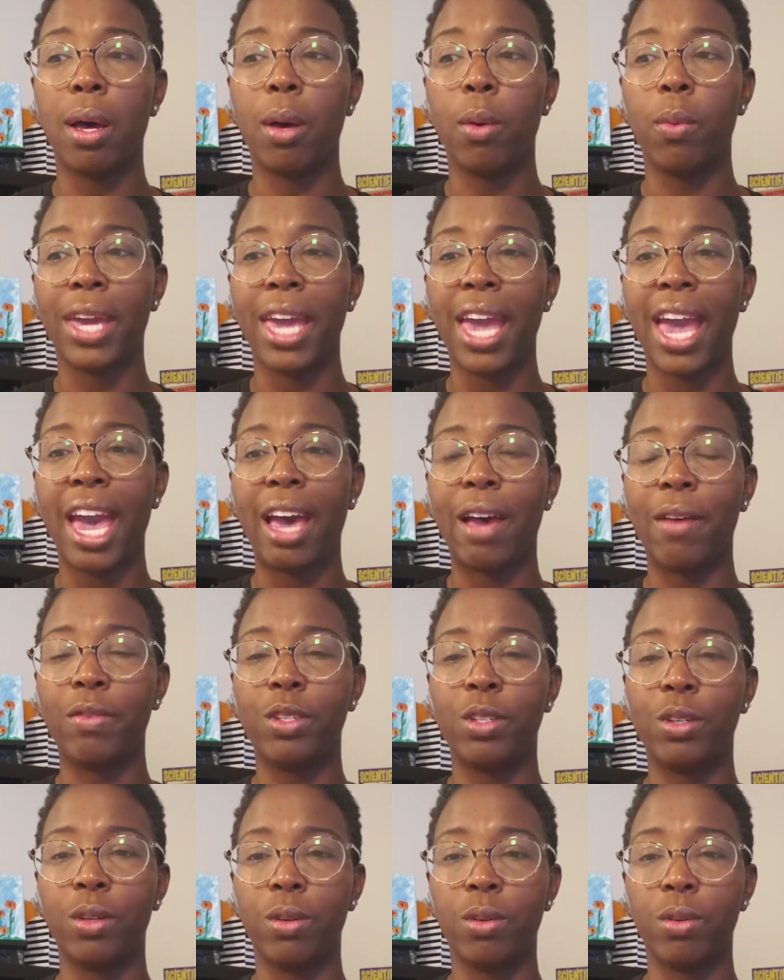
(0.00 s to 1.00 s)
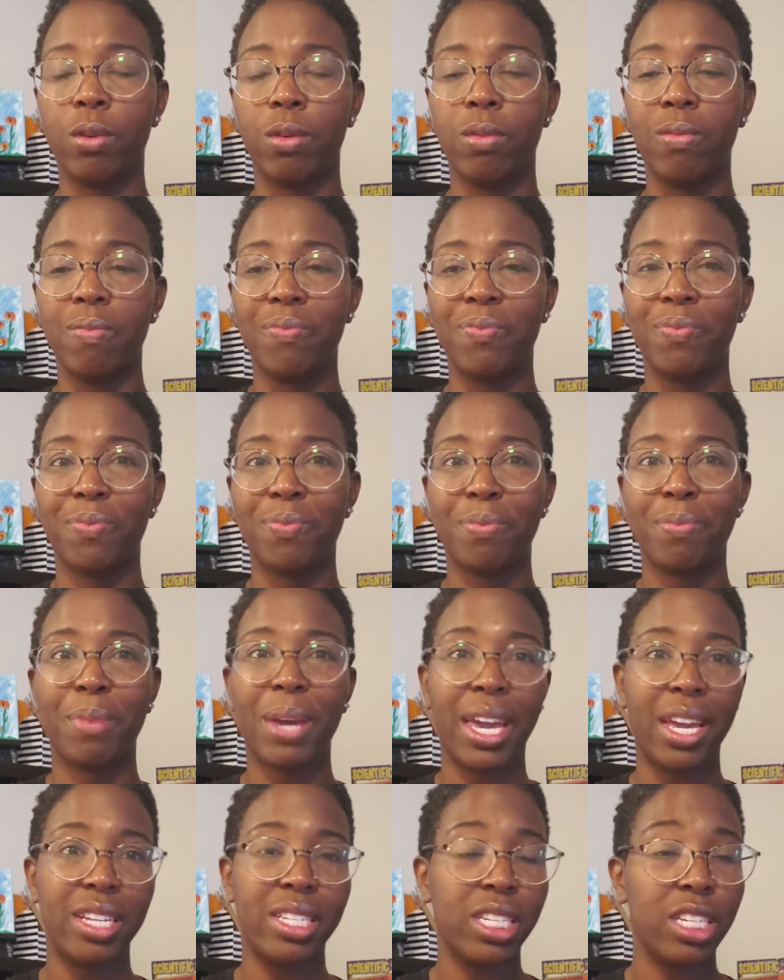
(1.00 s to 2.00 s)
We have to
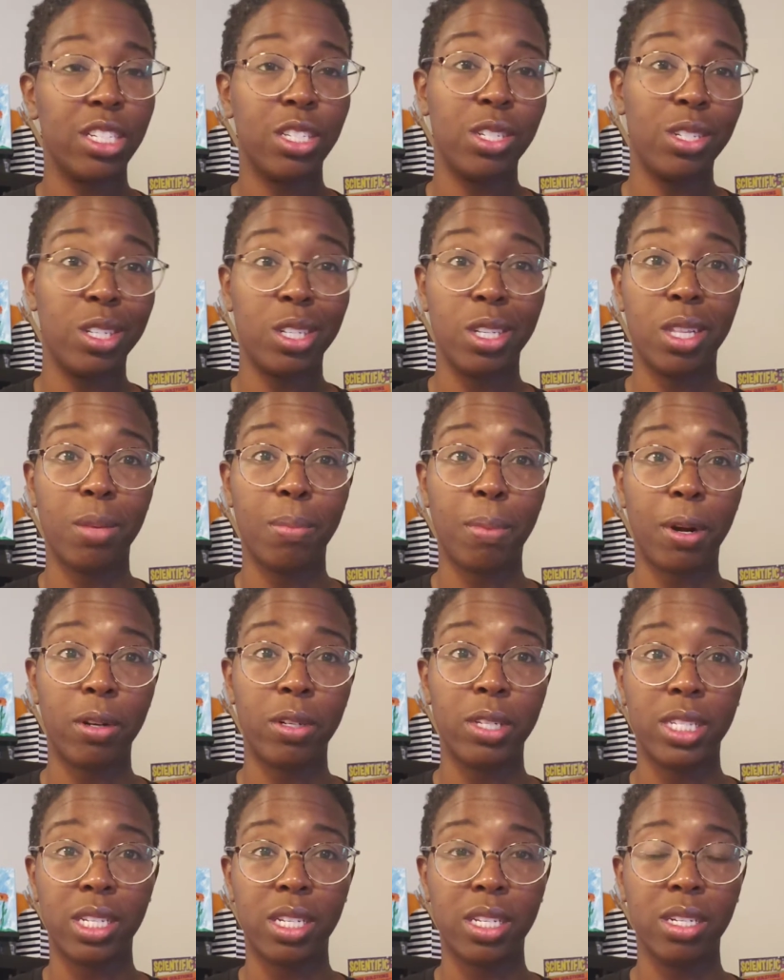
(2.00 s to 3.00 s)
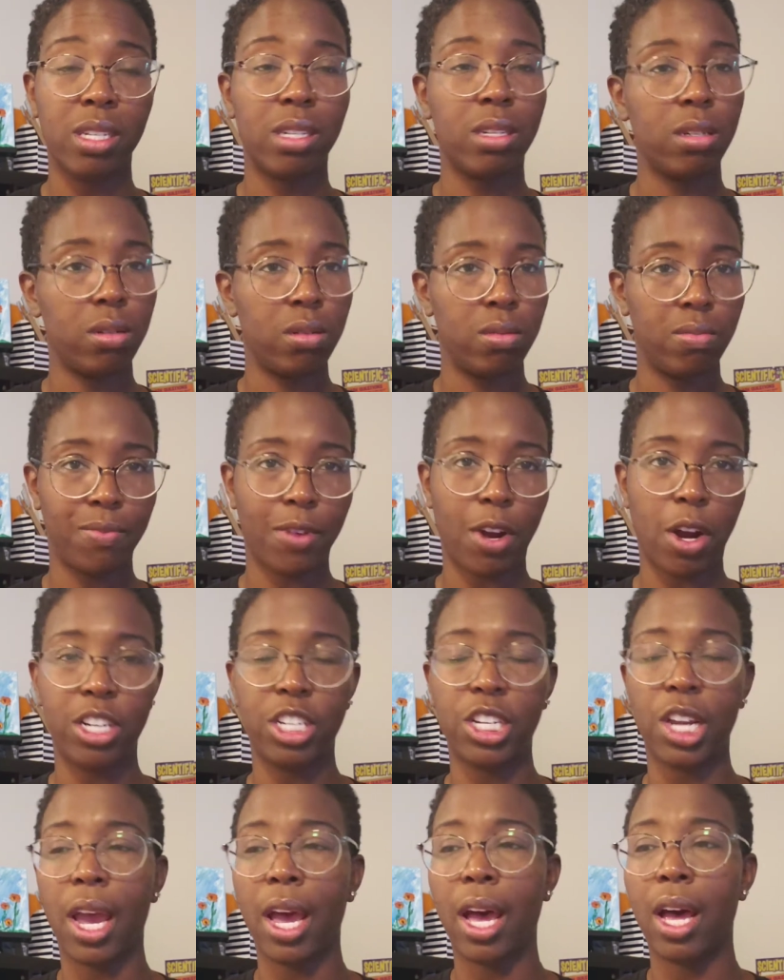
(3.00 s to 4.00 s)
pay attention to the person, our
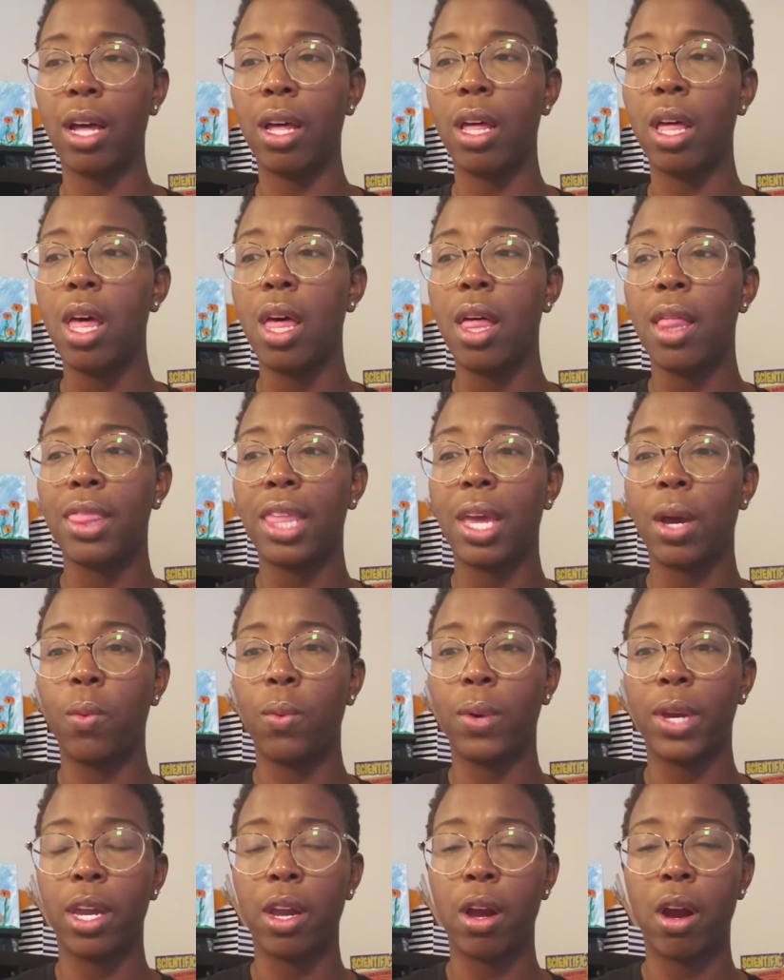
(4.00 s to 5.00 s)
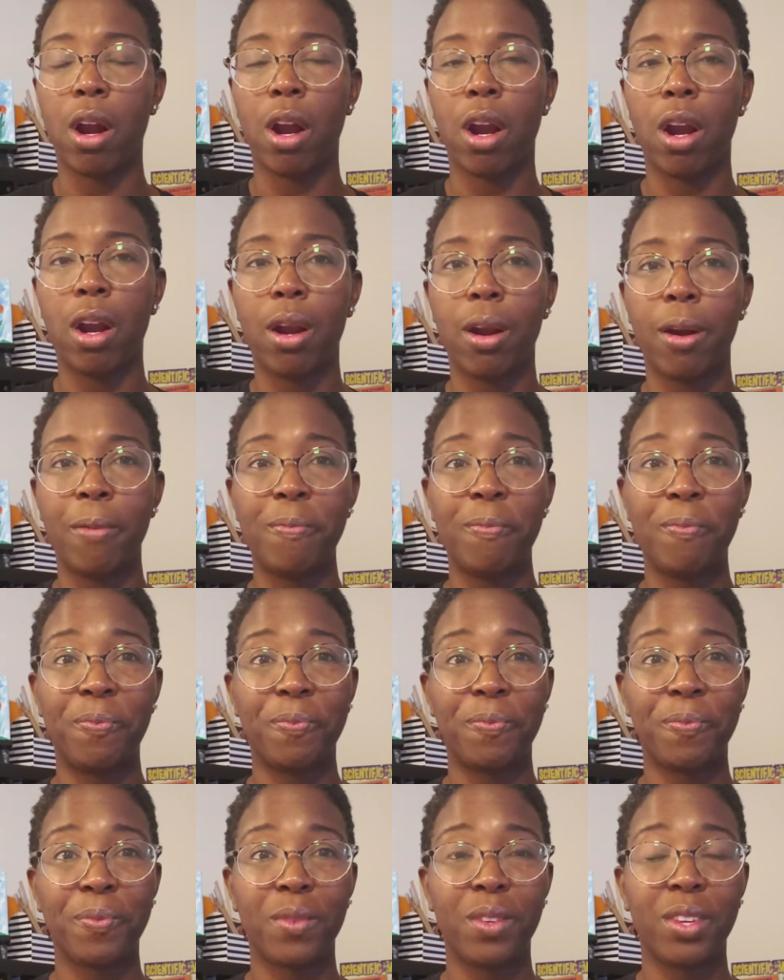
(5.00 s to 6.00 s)
child, that we are,
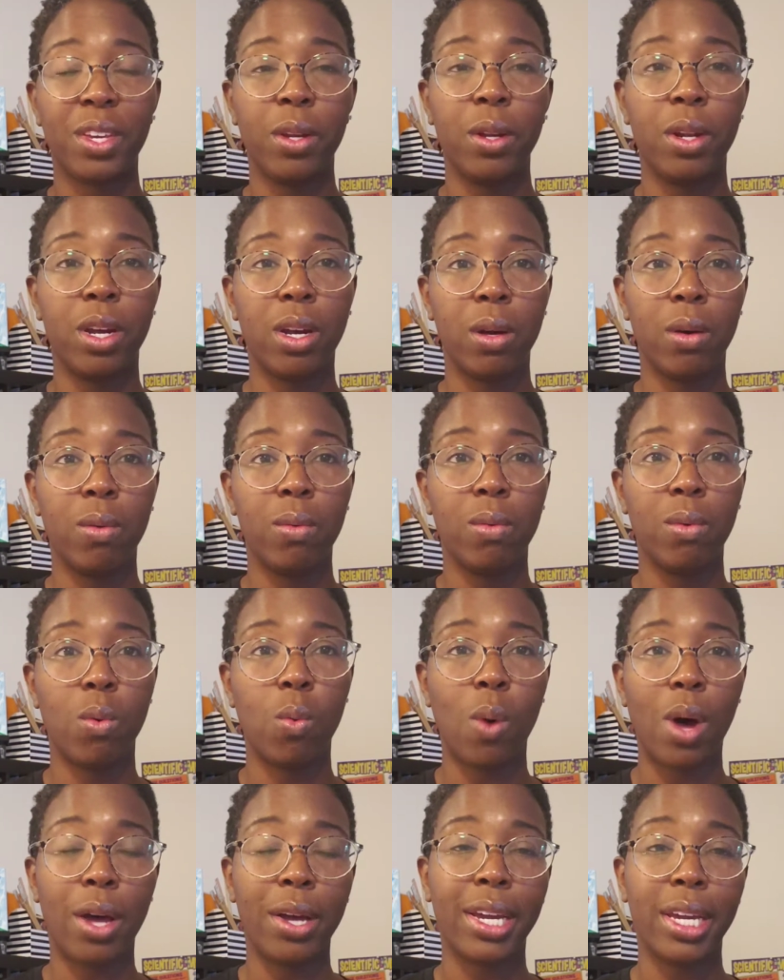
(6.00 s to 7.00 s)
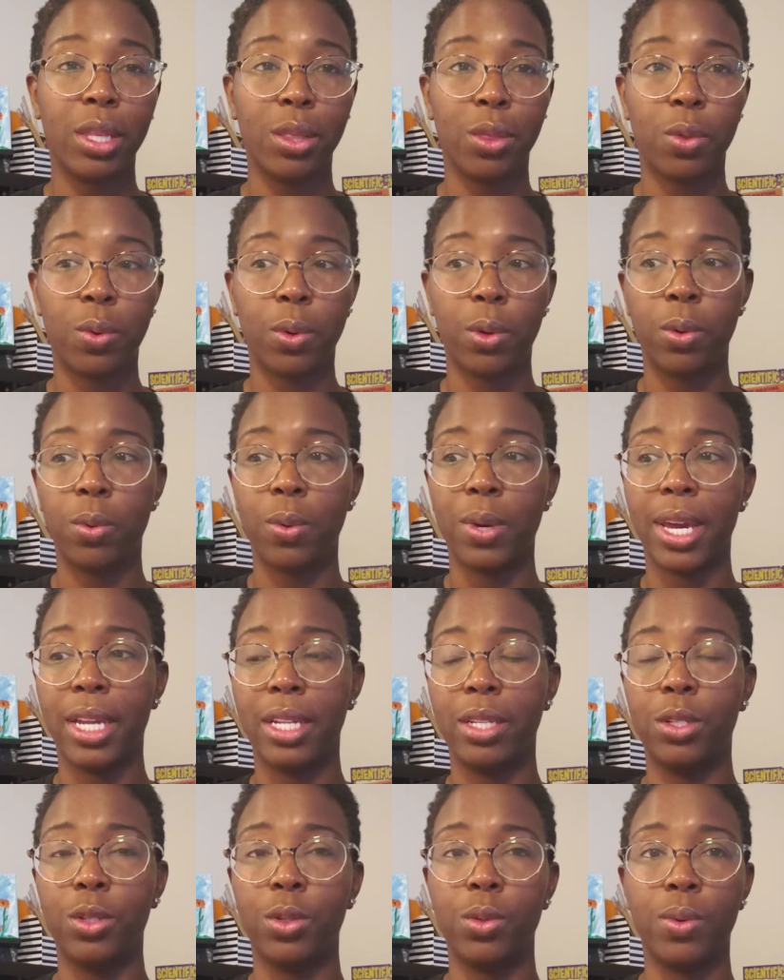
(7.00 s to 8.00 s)
walking through
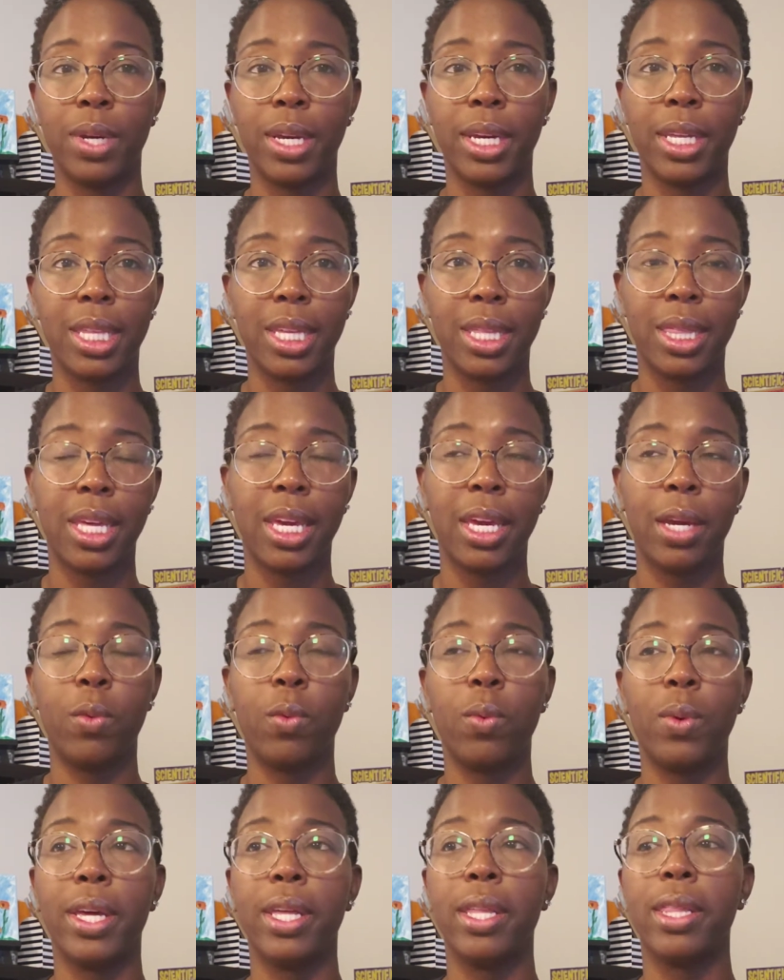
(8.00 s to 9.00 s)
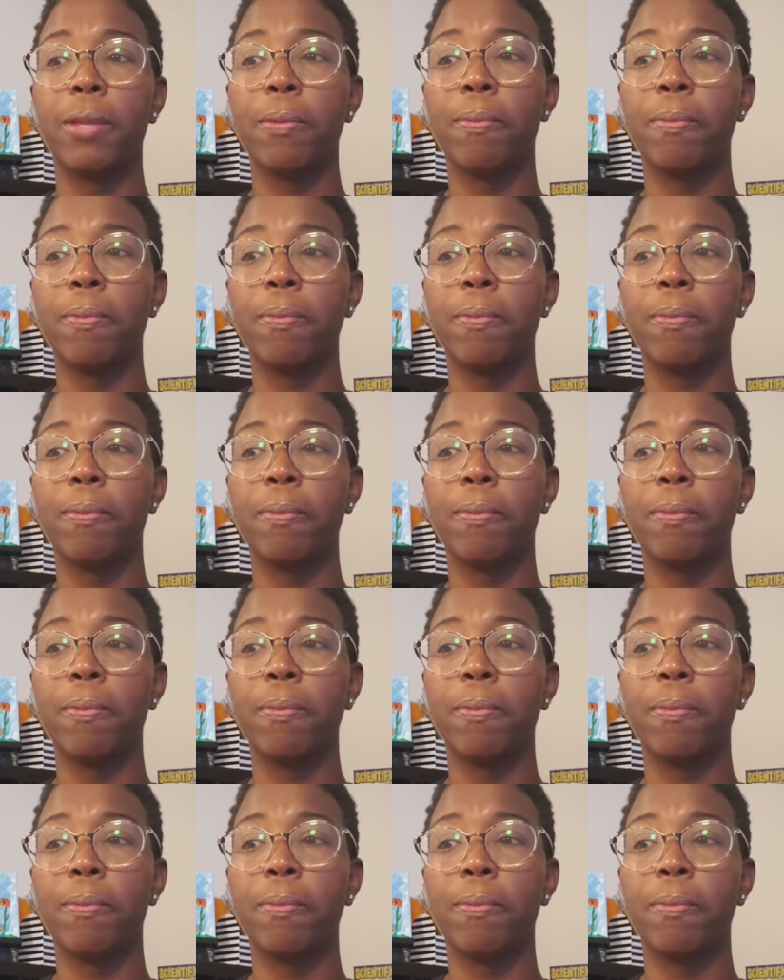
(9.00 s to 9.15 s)
and doing the thing with.